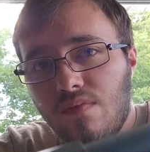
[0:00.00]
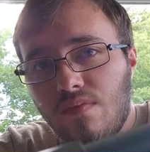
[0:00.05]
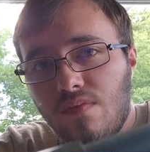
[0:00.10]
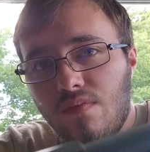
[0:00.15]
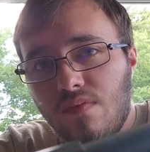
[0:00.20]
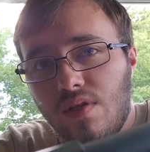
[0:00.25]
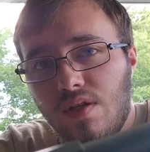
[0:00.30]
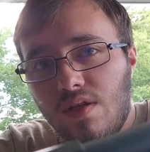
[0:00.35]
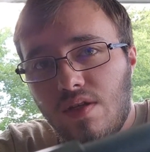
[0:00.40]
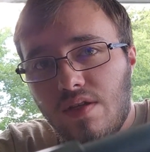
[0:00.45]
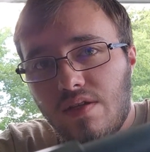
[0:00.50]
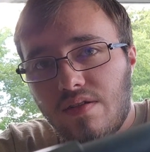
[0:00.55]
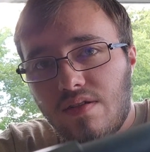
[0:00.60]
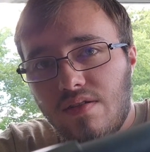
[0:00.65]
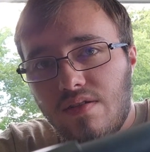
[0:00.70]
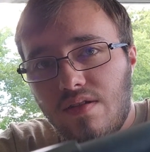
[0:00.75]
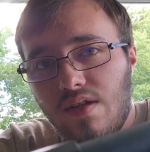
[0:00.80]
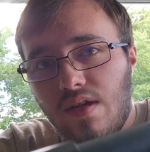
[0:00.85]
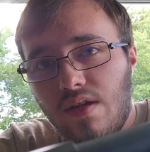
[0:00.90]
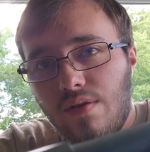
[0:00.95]
you guys can
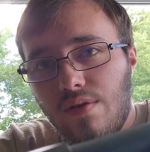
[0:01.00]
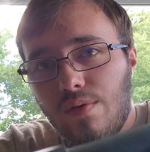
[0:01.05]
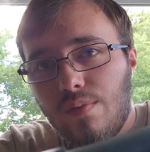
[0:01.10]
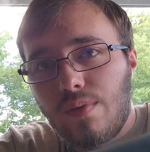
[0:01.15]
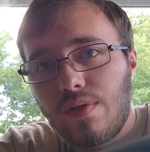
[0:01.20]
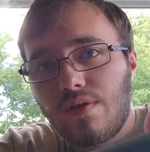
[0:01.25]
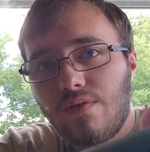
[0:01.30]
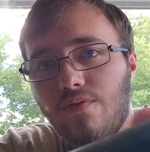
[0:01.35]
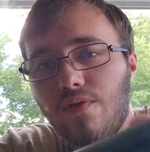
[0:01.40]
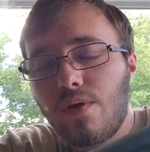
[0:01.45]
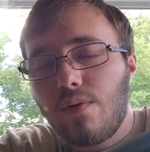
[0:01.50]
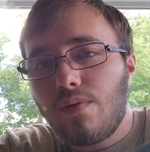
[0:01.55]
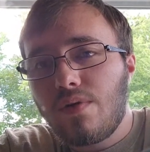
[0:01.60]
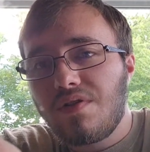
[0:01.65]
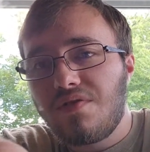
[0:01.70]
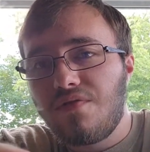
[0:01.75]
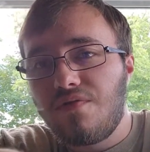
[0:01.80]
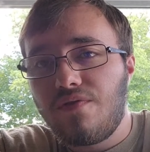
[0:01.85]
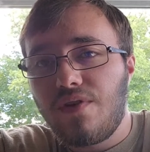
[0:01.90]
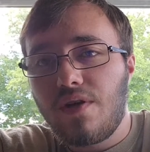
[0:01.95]
see it a little bit, the front one is
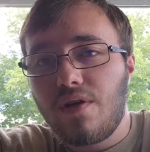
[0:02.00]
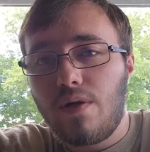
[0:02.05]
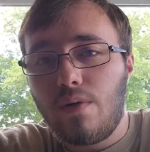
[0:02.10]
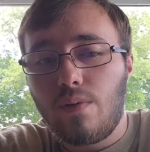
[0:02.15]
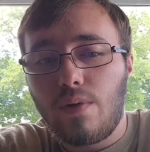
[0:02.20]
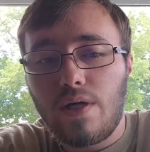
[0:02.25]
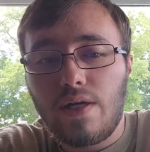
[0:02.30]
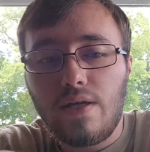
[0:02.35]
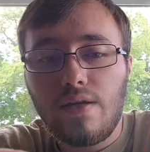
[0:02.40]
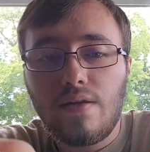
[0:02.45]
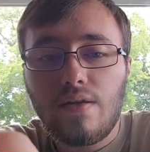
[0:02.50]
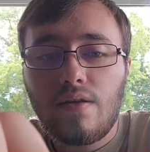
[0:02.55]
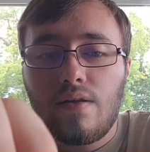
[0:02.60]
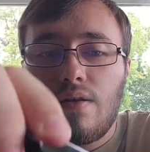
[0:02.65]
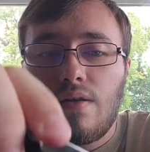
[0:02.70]
very white.